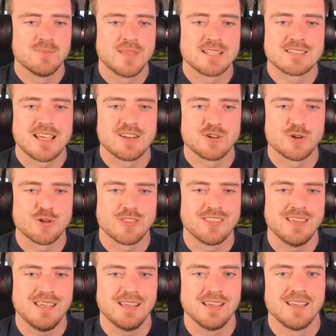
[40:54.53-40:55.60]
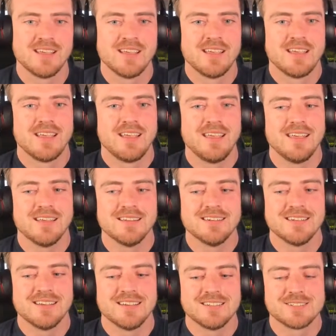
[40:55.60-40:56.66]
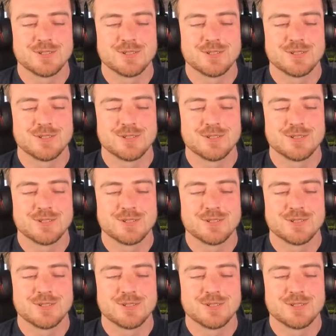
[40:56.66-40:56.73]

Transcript: That's kind of her thing. And